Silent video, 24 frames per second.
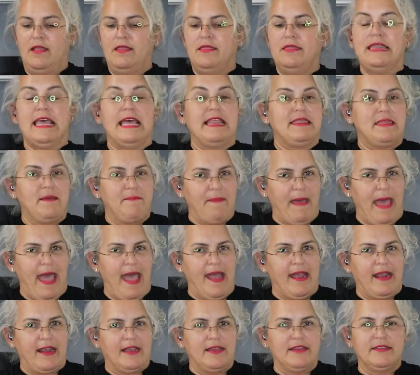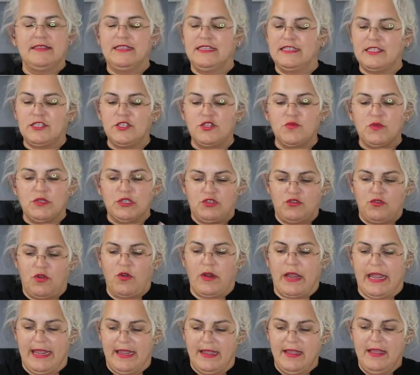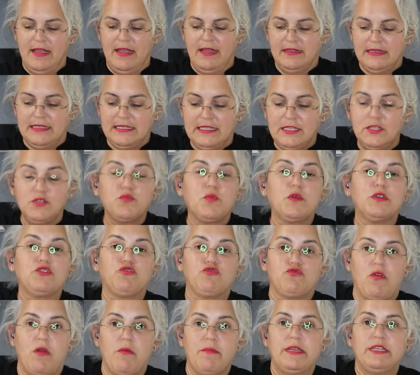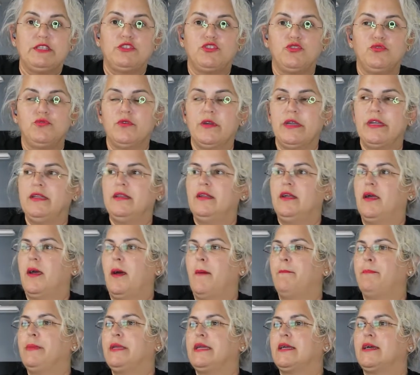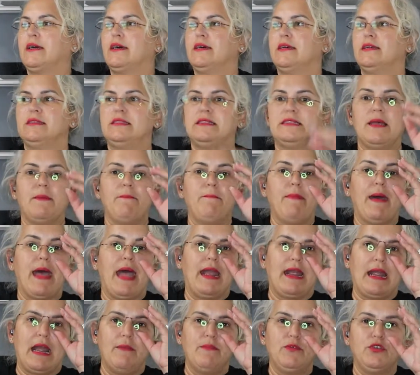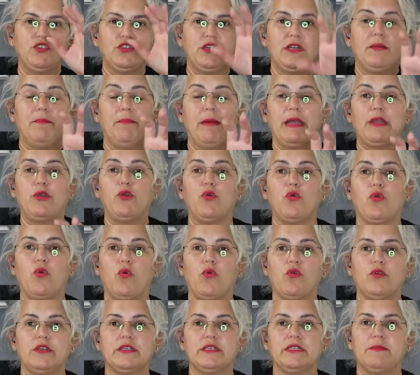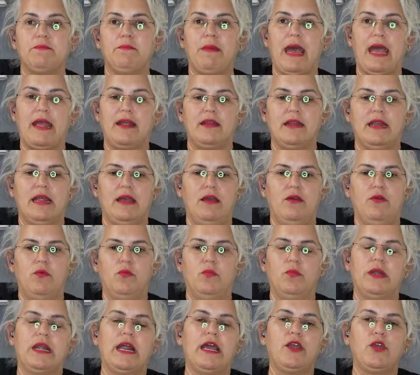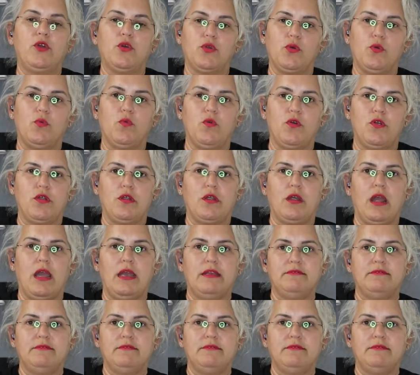Then the back, this is what drew me to it. Because the bag, I'm using a Michael Kors bag now. When I go to work, I